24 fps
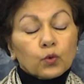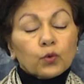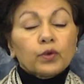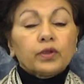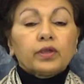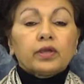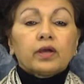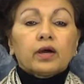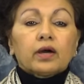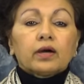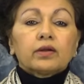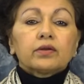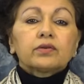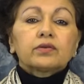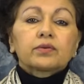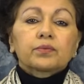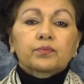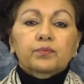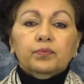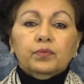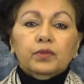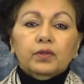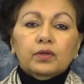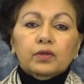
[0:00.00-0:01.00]
OER
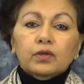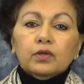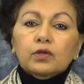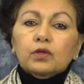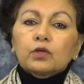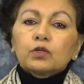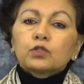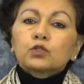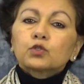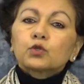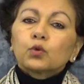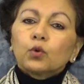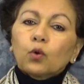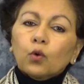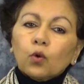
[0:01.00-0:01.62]
to